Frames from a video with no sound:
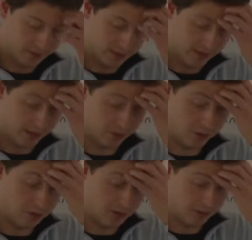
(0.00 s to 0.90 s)
And how do we
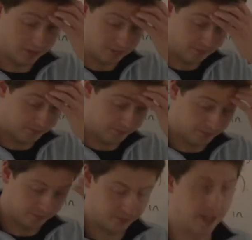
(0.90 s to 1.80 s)
do that?
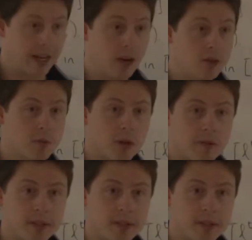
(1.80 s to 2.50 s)
Like, how small of a